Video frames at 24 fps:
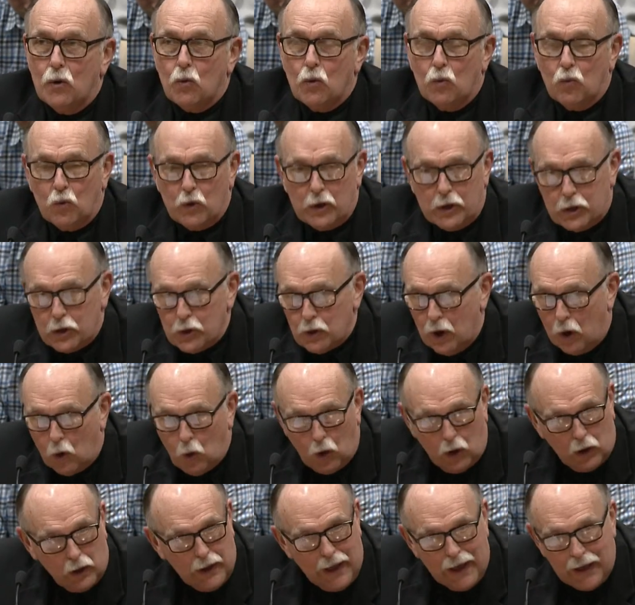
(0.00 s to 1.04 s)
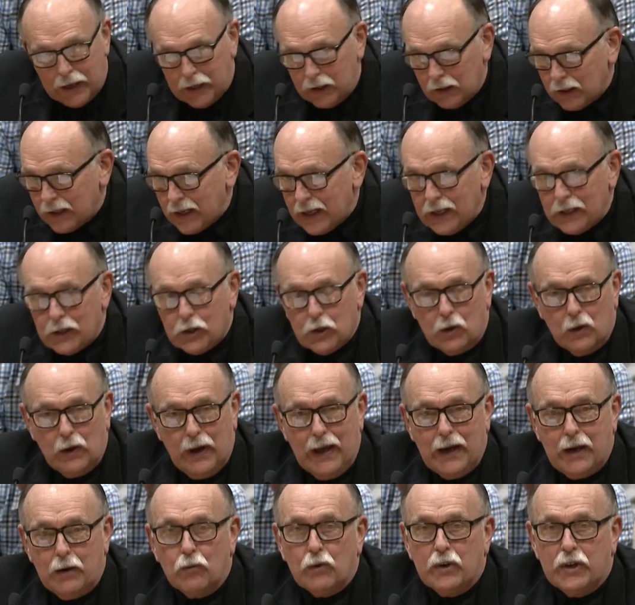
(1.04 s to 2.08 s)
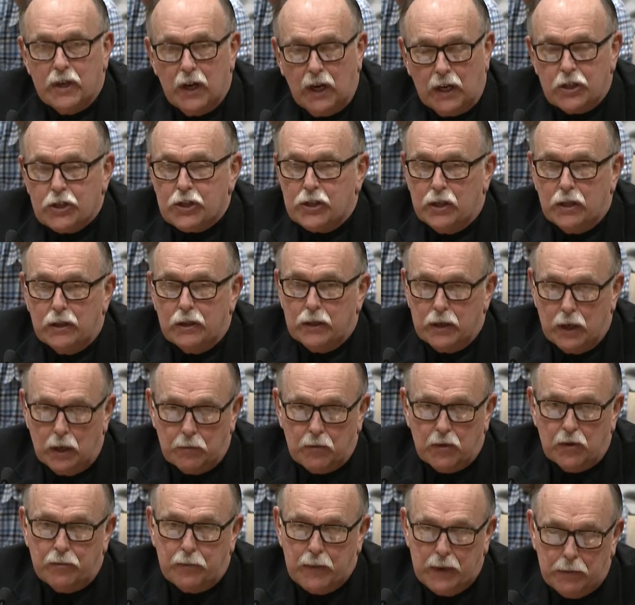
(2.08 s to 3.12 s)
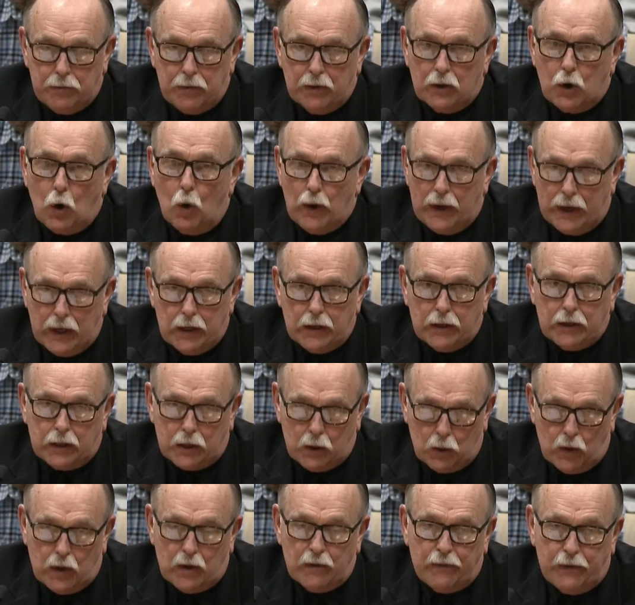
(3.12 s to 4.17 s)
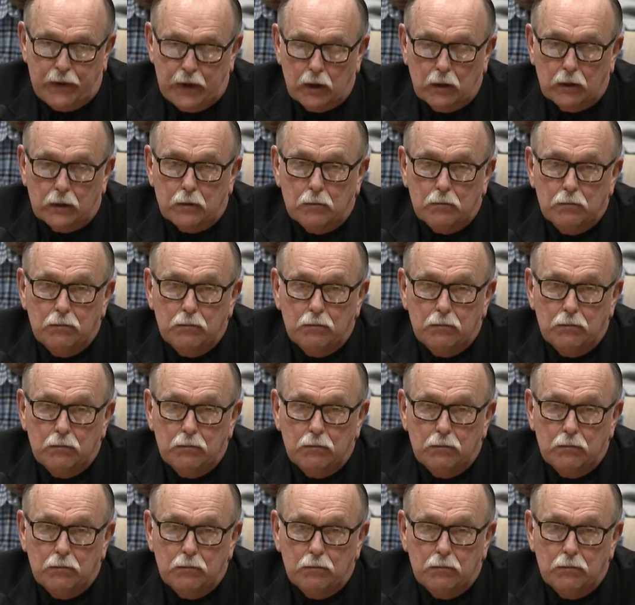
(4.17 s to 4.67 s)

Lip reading: lead to any reduction in the number of people going into the career field.